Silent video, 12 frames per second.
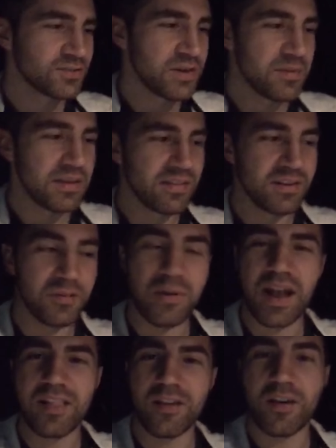streaming a
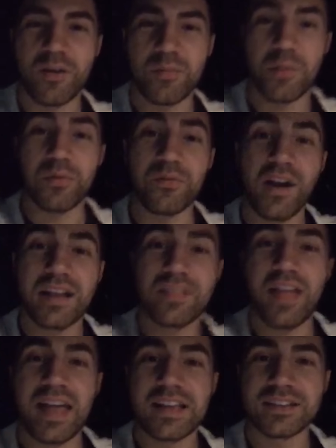little while ago, but we're
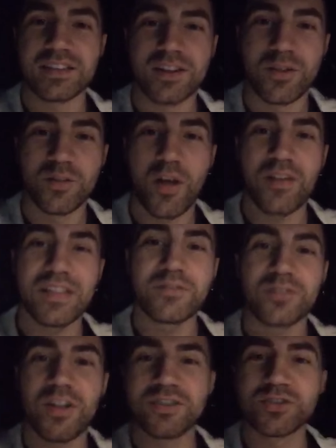running late.
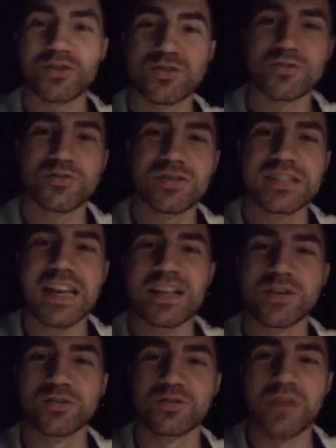Long live Clunch
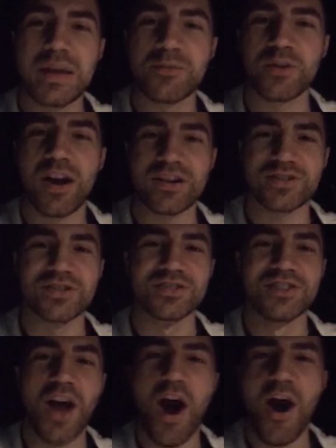City Dream
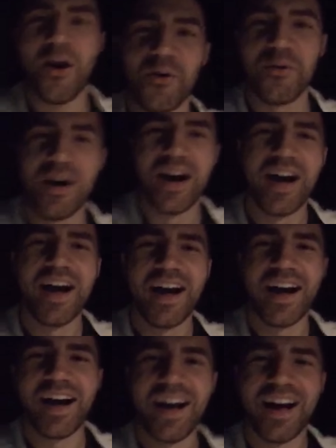Crushers. No.
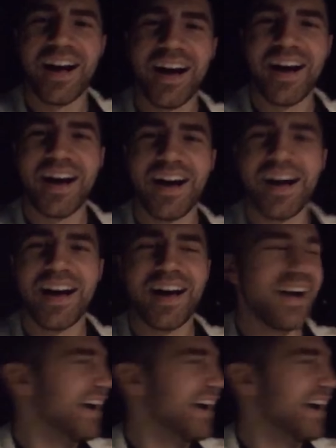Long